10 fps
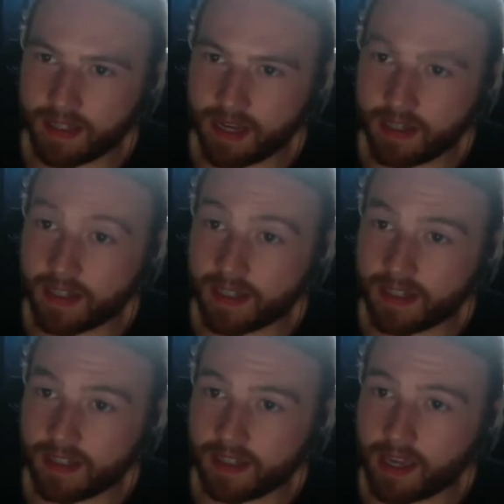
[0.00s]
a
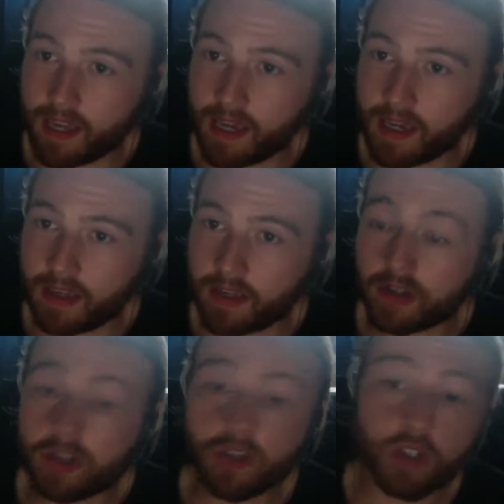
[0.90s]
necessity.
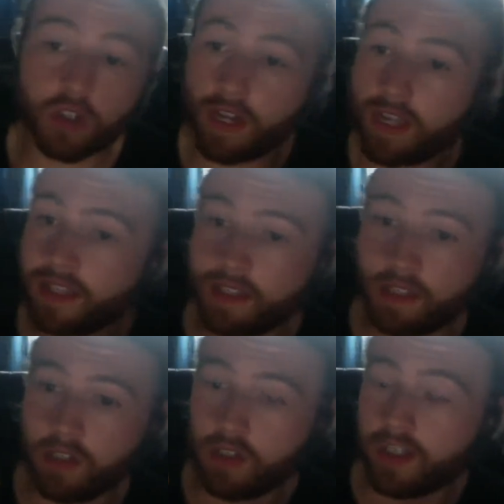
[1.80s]
Could you link this as
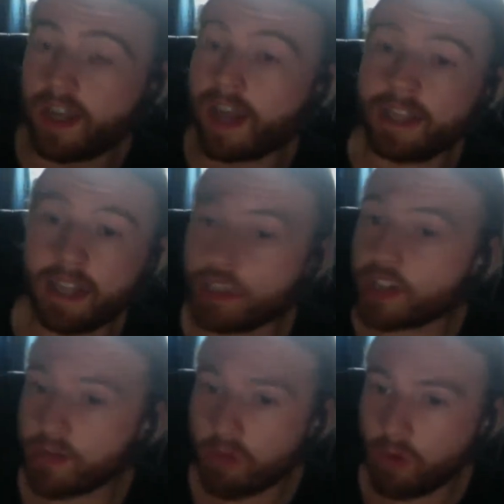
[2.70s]
just an edit in
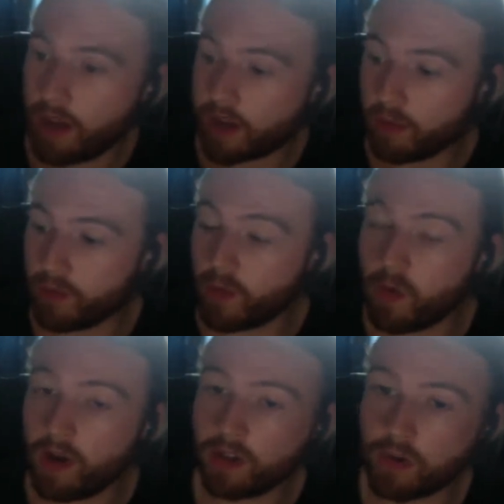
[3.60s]
general, like movie
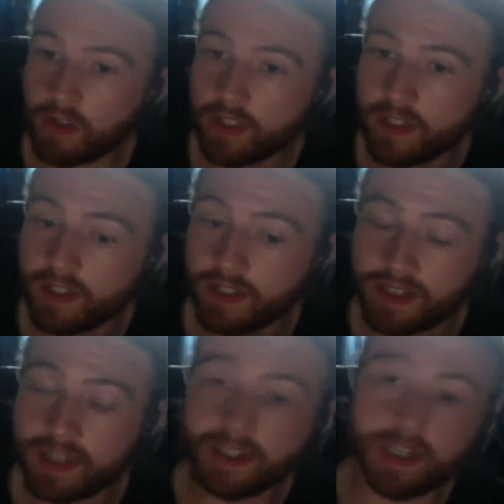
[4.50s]
one, or is this a
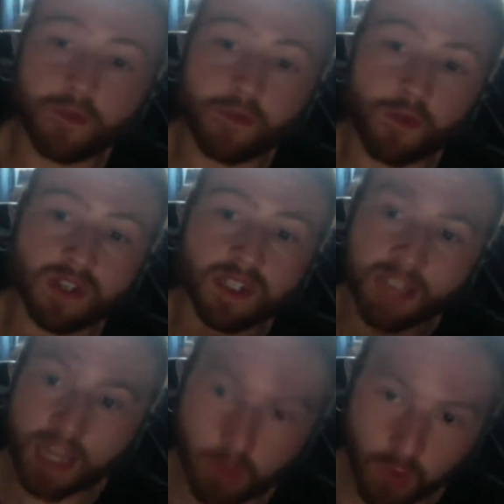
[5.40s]
necessity for a
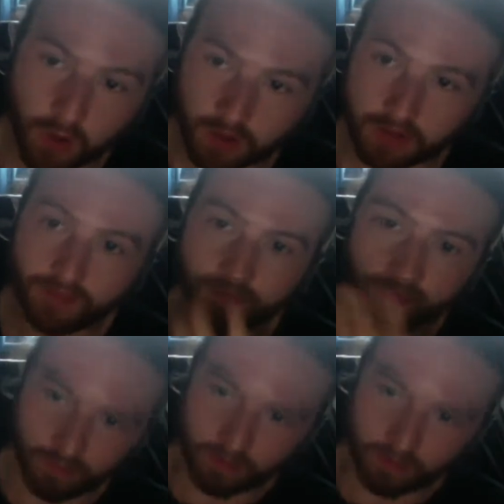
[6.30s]
sequel to